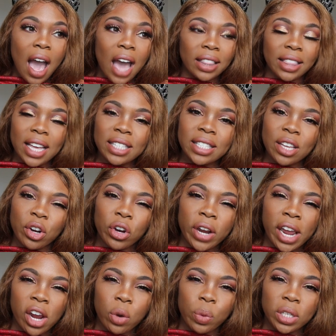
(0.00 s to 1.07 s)
And they said
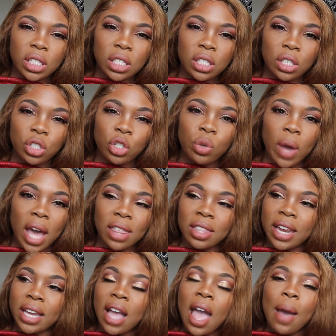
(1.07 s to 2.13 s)
her hair was too
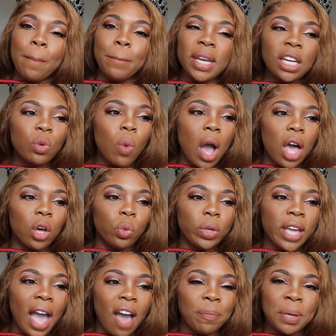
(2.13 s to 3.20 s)
ethnic. Meanwhile,
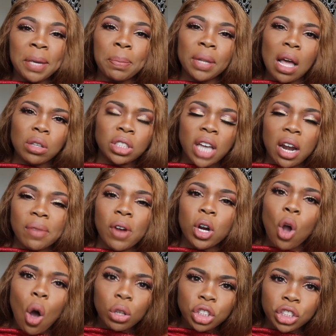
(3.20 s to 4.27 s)
we have people outside of
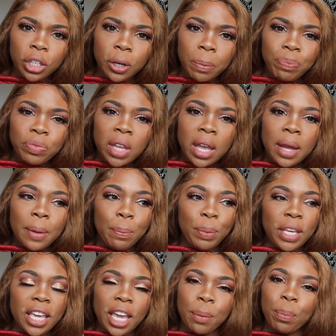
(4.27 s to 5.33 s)
our culture
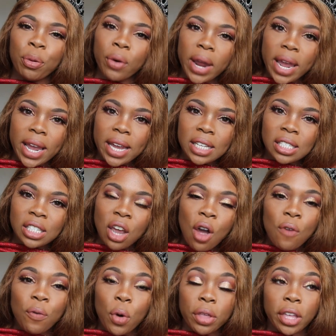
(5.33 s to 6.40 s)
being praised
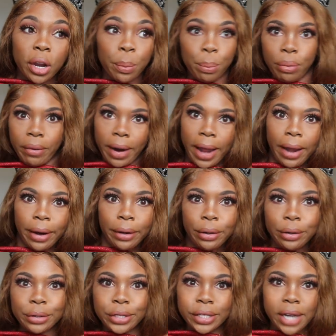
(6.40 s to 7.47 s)
for their brand
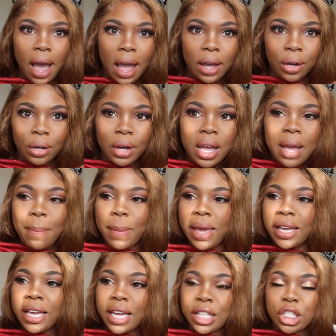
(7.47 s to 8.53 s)
new style,
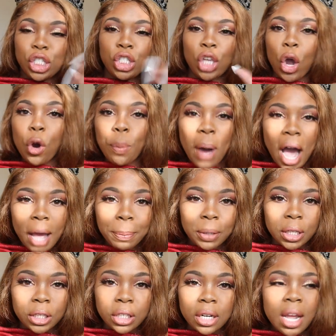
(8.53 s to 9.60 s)
making it so
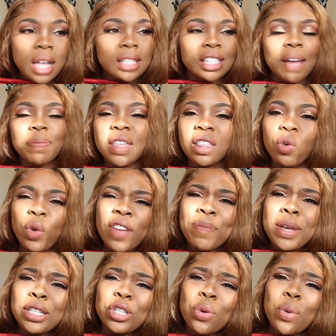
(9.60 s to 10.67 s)
popular, something that we've been